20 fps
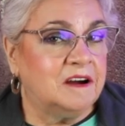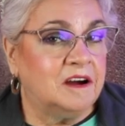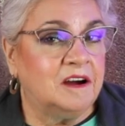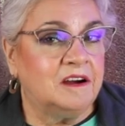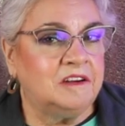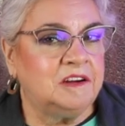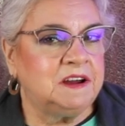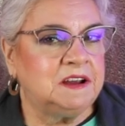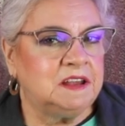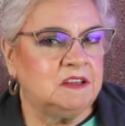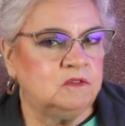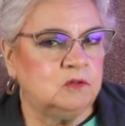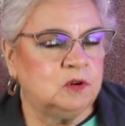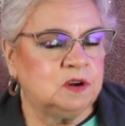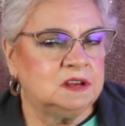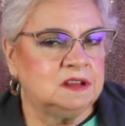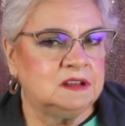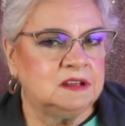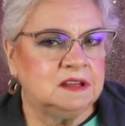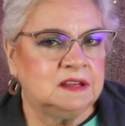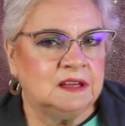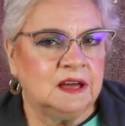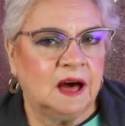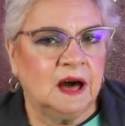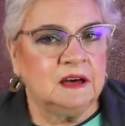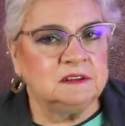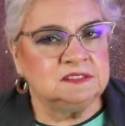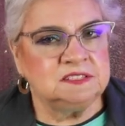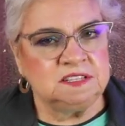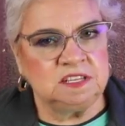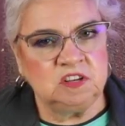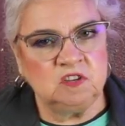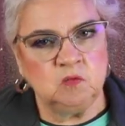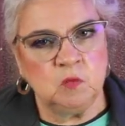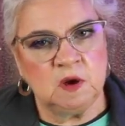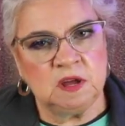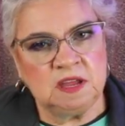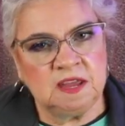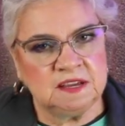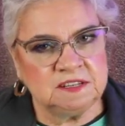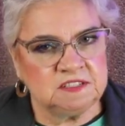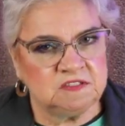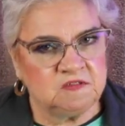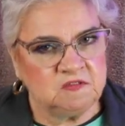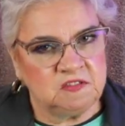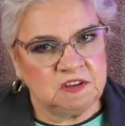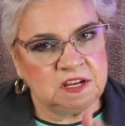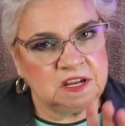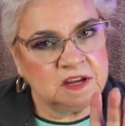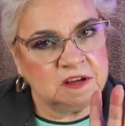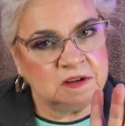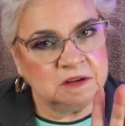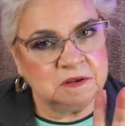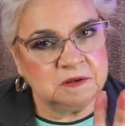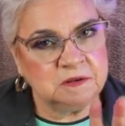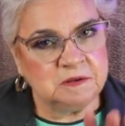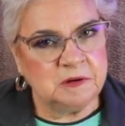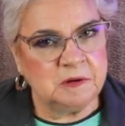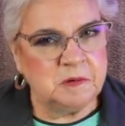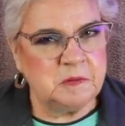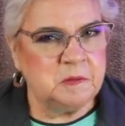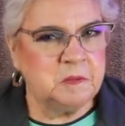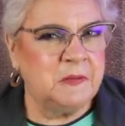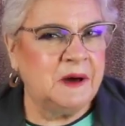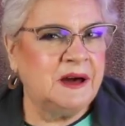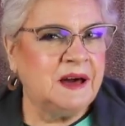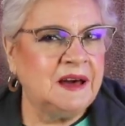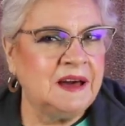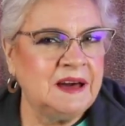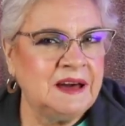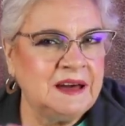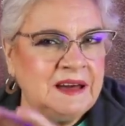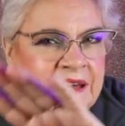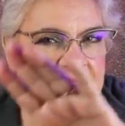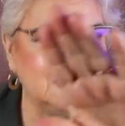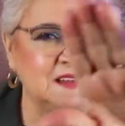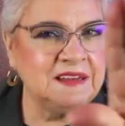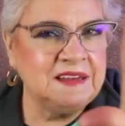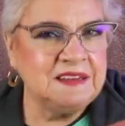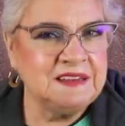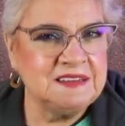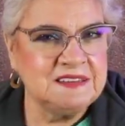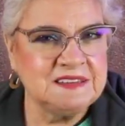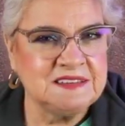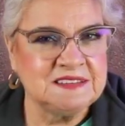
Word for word: Alright, everyone. I'll see you in my next video. Bye.